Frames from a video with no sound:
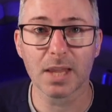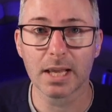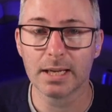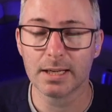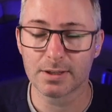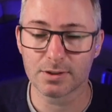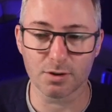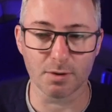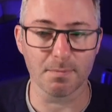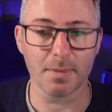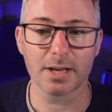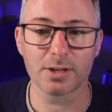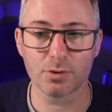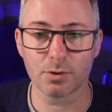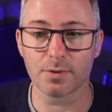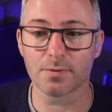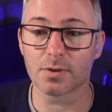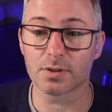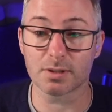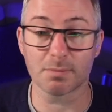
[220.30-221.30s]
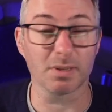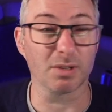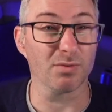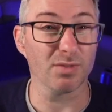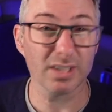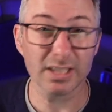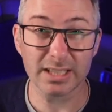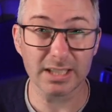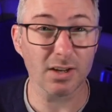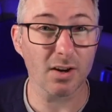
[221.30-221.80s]
So make sure you've got something
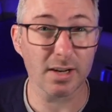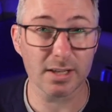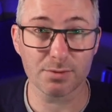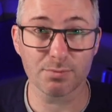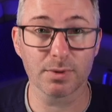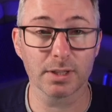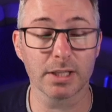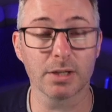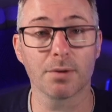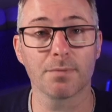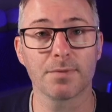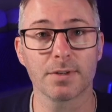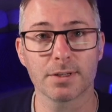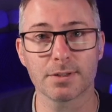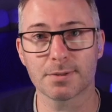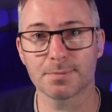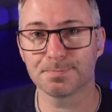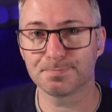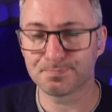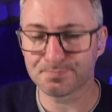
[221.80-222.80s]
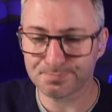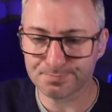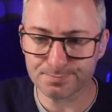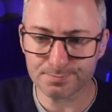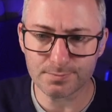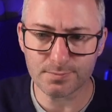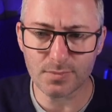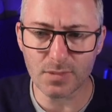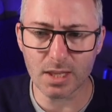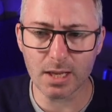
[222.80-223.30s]
really nice, really obvious,
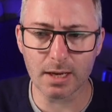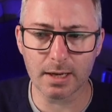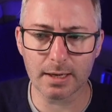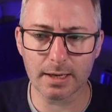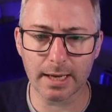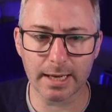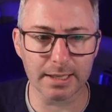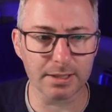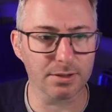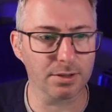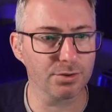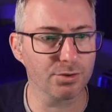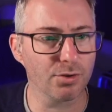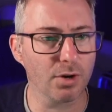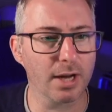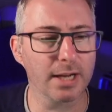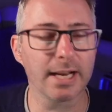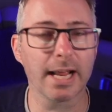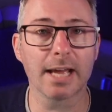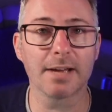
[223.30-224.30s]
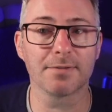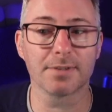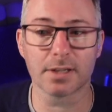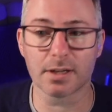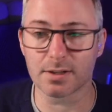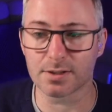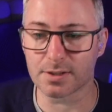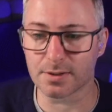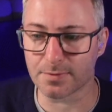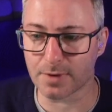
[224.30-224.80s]
and try and have an
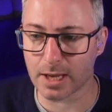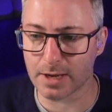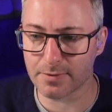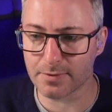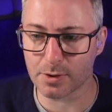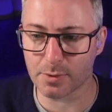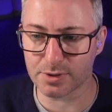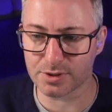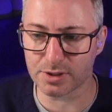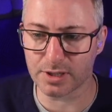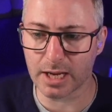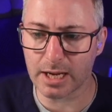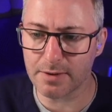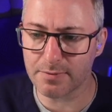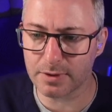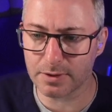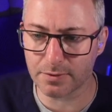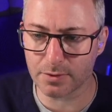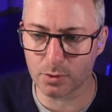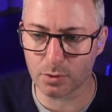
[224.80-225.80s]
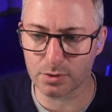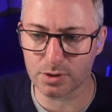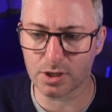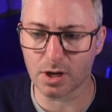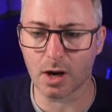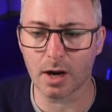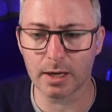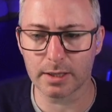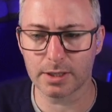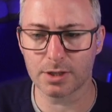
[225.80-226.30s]
answer for every question. Even if you're not
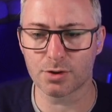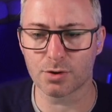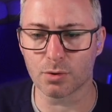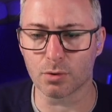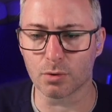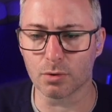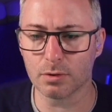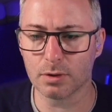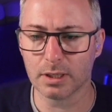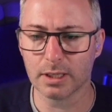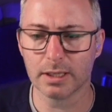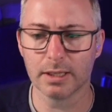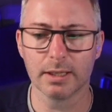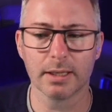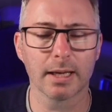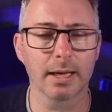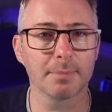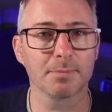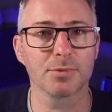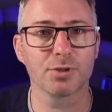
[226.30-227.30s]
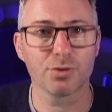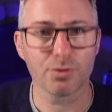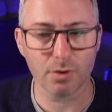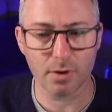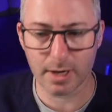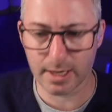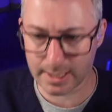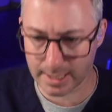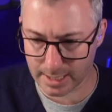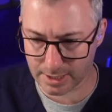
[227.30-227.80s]
entirely sure,
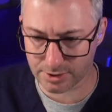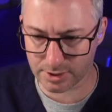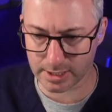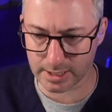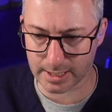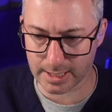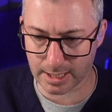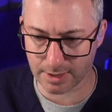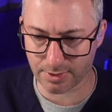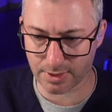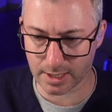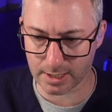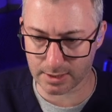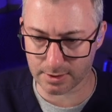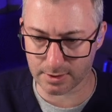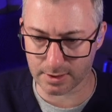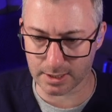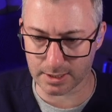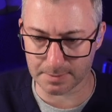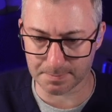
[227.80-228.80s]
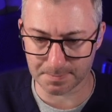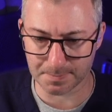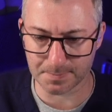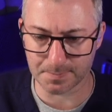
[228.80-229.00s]
try and actually get that in there.